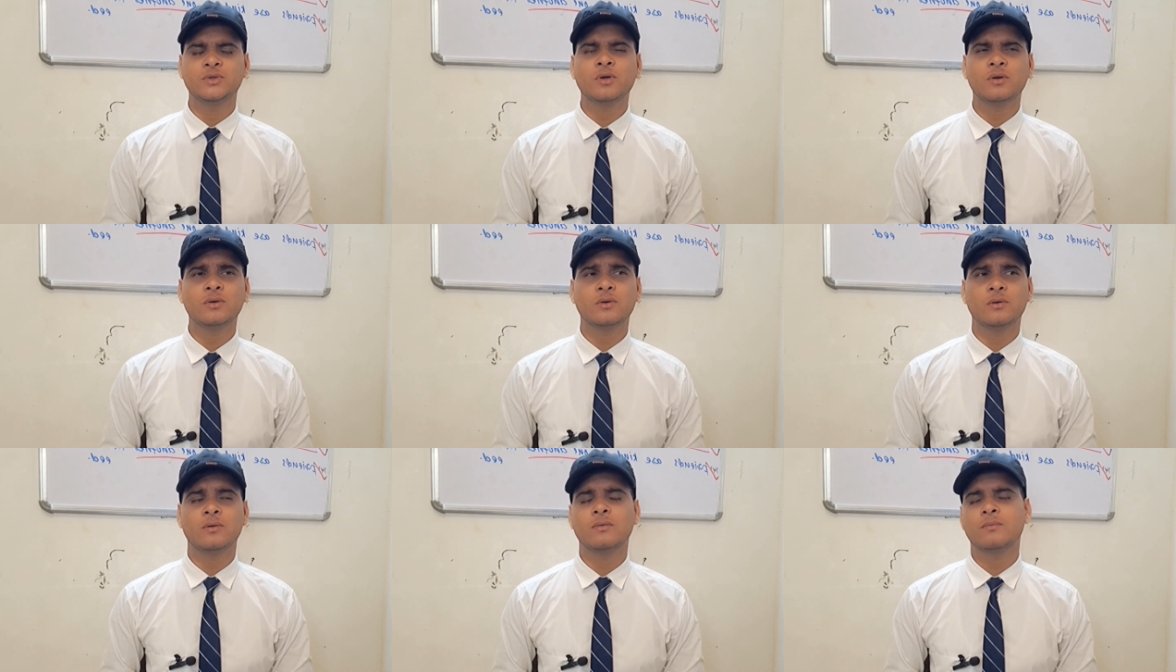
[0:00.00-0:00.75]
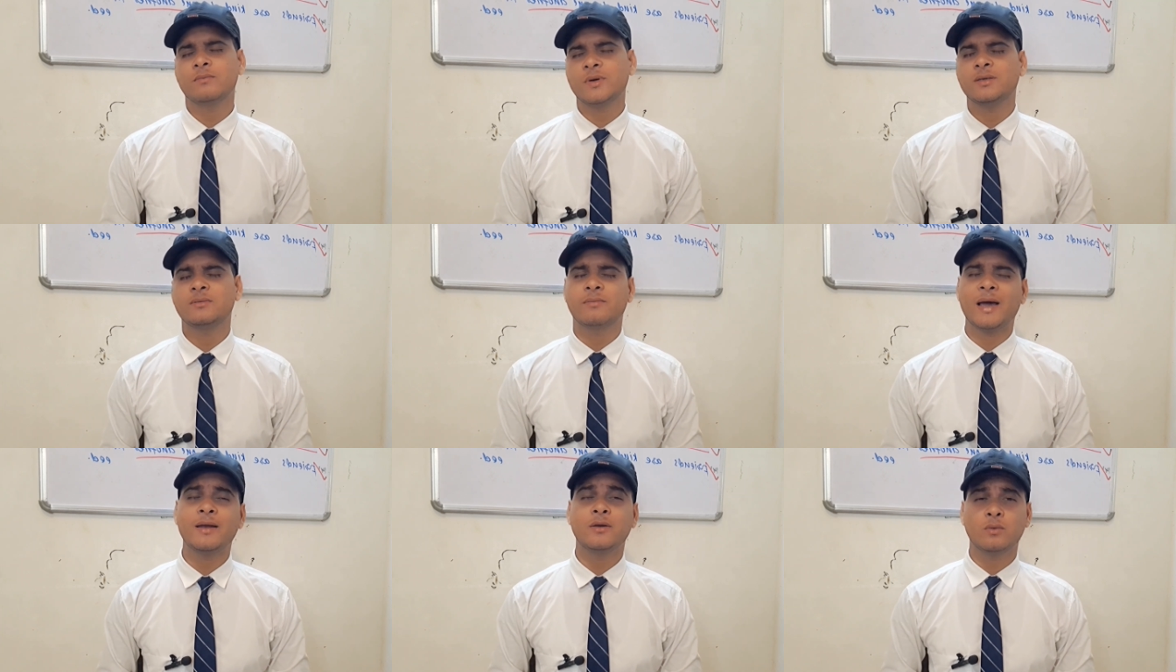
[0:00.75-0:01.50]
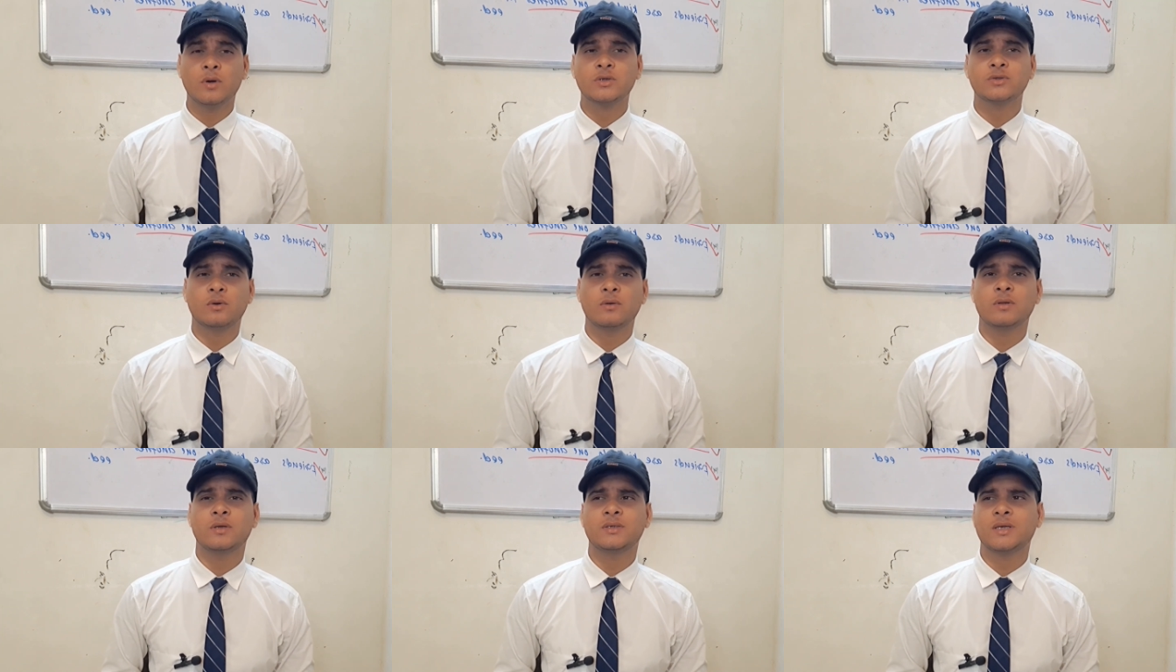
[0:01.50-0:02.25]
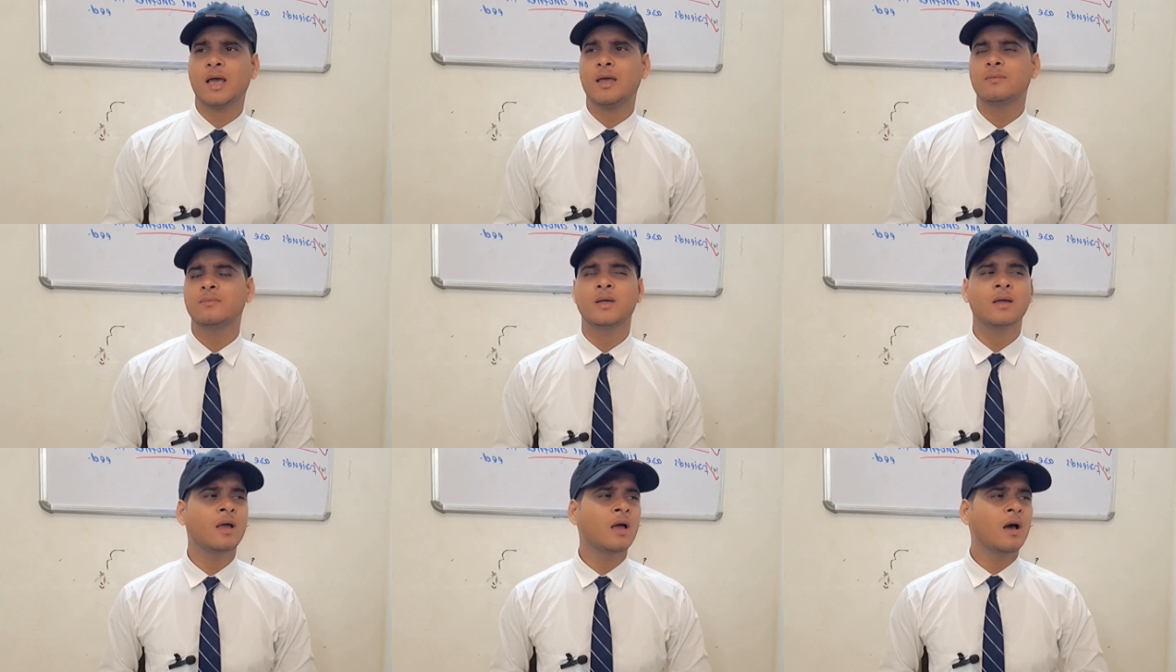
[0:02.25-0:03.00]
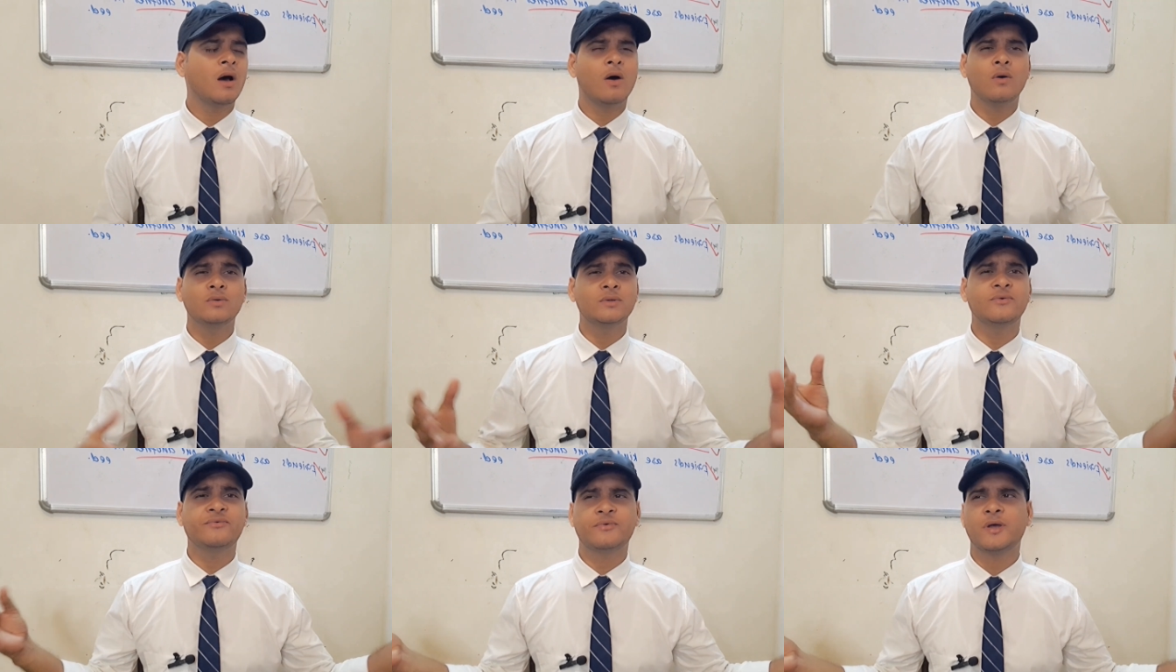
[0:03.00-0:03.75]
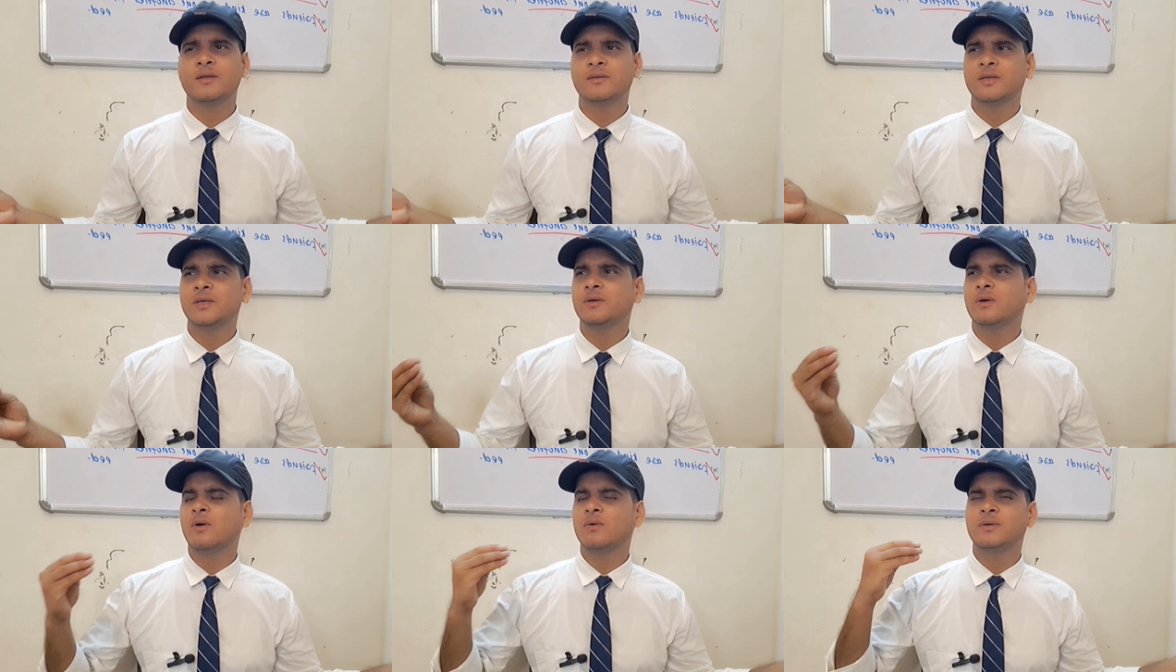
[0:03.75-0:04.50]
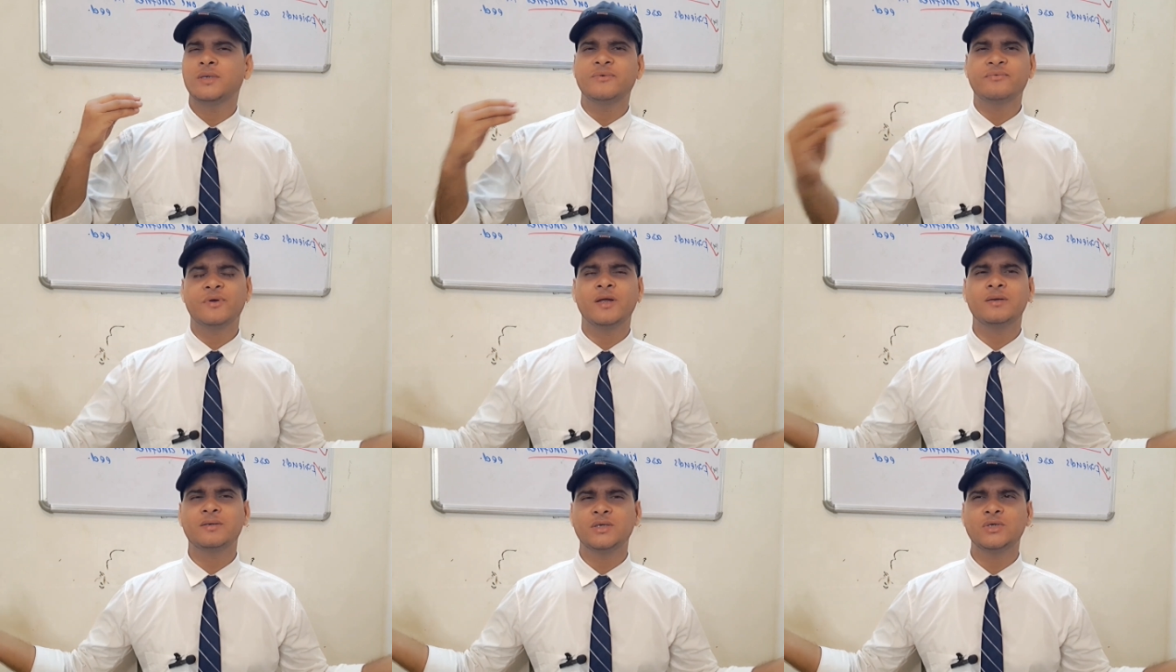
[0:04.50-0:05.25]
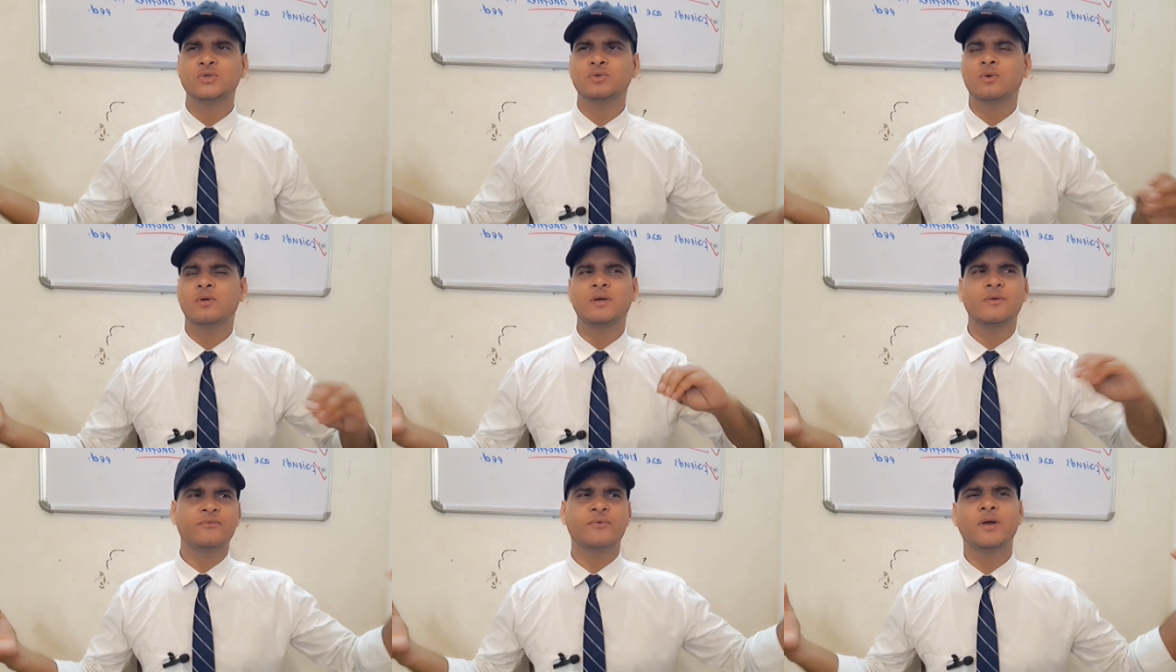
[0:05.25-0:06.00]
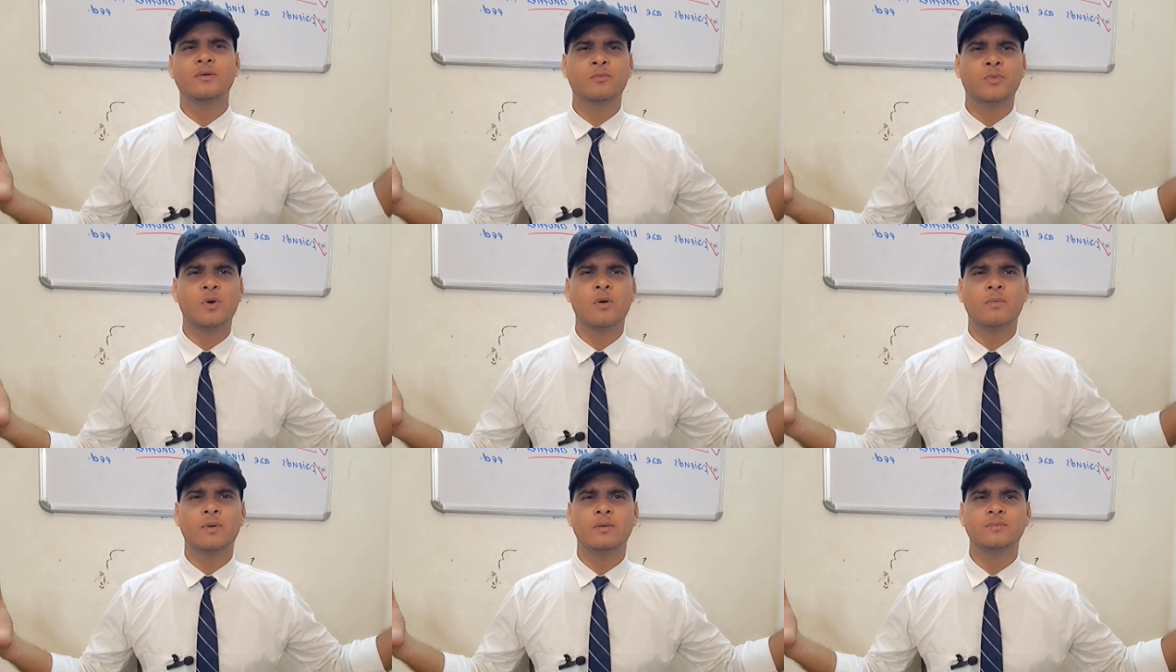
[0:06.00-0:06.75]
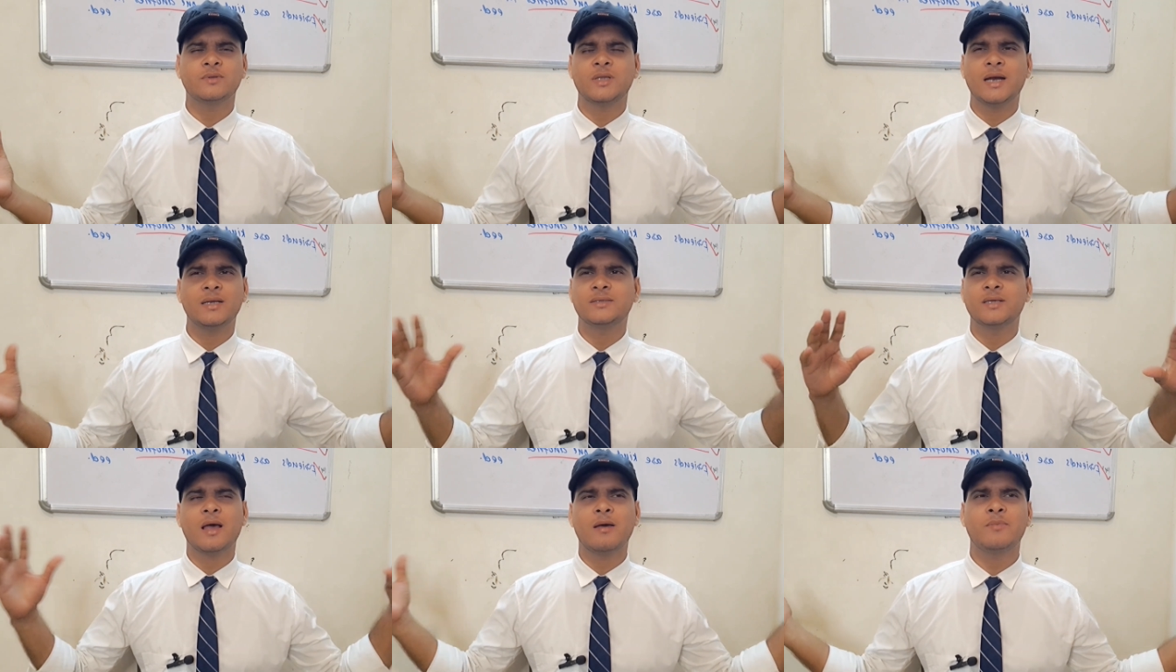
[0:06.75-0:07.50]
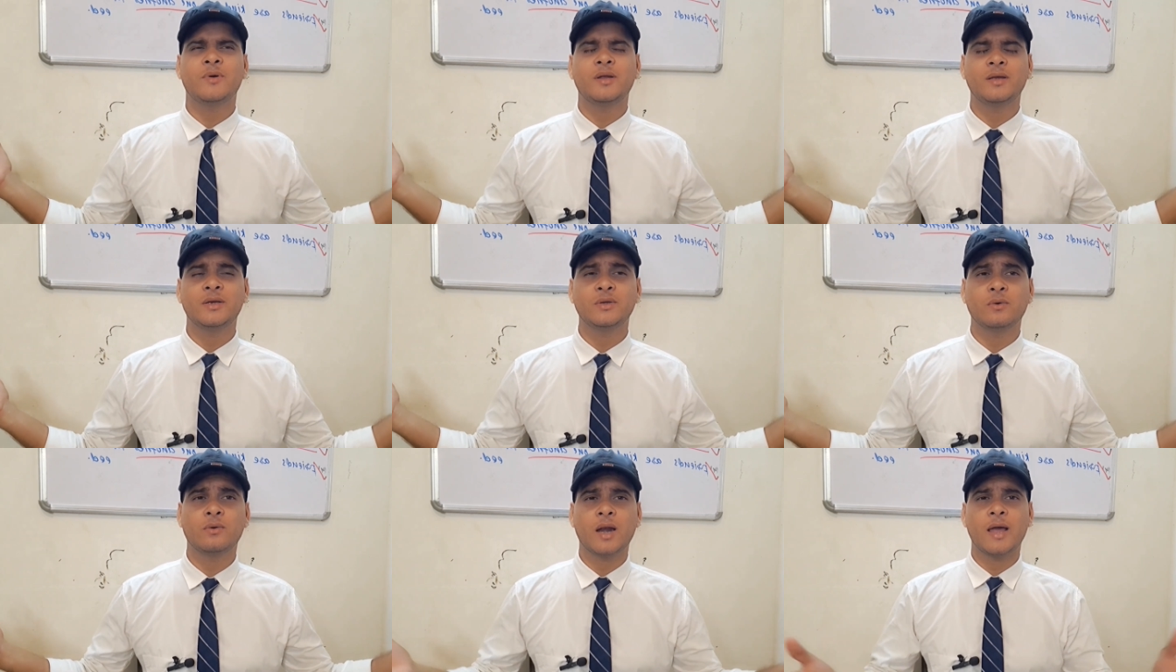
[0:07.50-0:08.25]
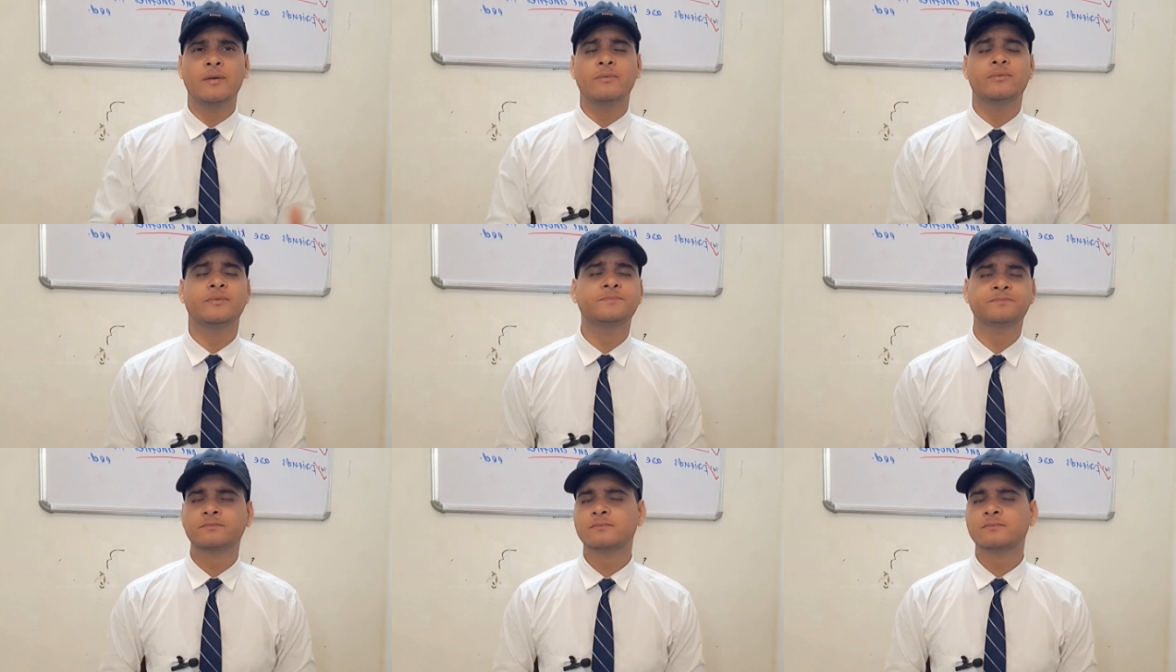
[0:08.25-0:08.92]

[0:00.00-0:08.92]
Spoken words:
You don't know, but mind works all the time on different thing, on different issues, on different problems that is happening in your life.